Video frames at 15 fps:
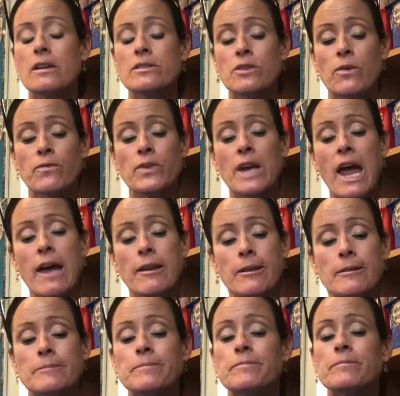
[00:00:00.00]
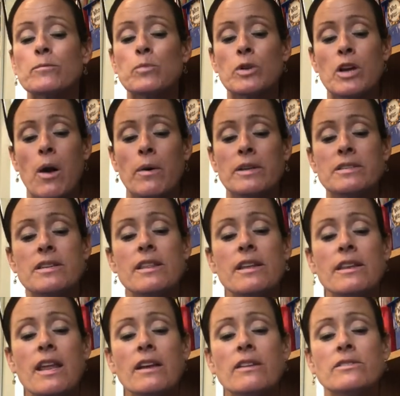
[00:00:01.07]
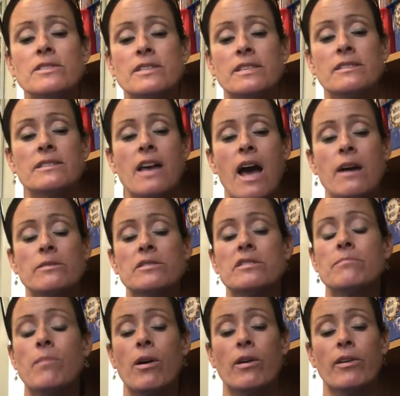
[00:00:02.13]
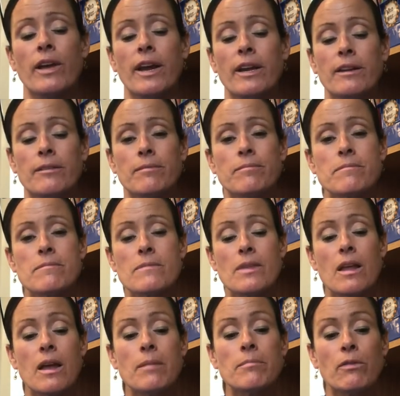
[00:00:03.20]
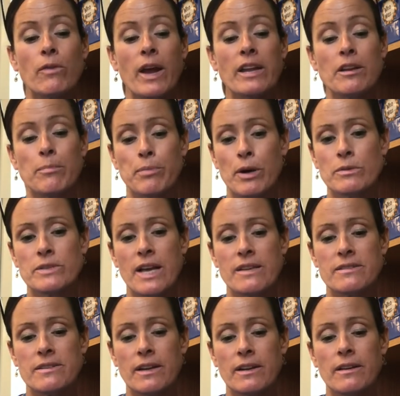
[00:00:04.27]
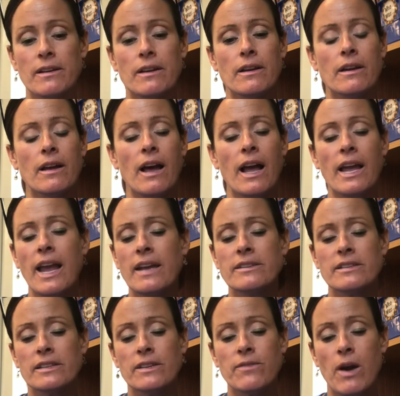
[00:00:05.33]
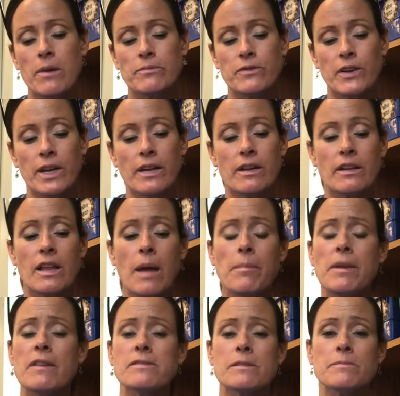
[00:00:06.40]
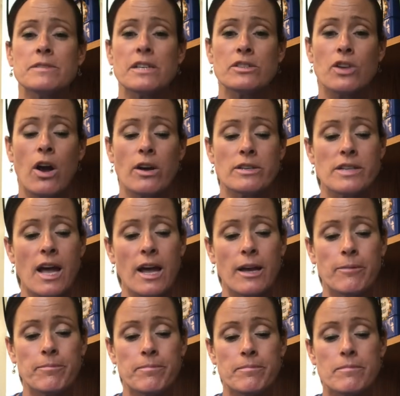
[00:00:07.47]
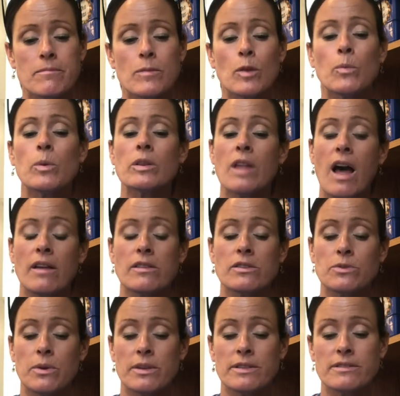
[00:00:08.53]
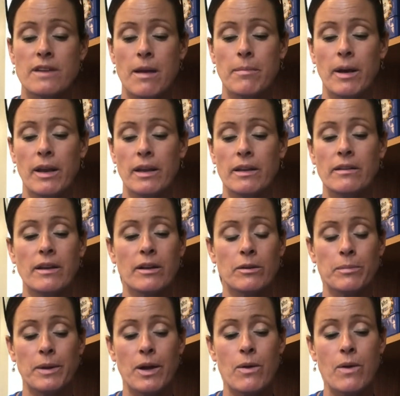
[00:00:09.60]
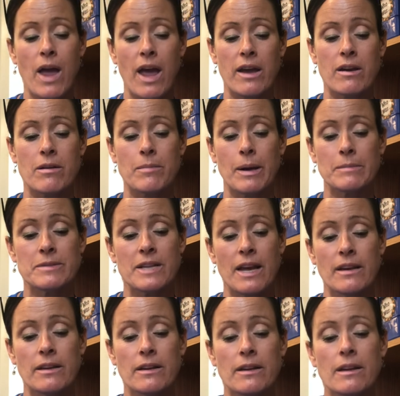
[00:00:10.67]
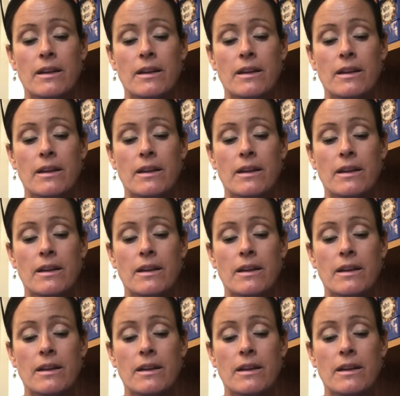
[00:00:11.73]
Don't forget, we're going to the Nicholson's house tomorrow night. Miranda protested. I hate to leave Humphrey. Clem gives him such a hard time. We'll lock the door this time, honey. It'll be okay, her mom said.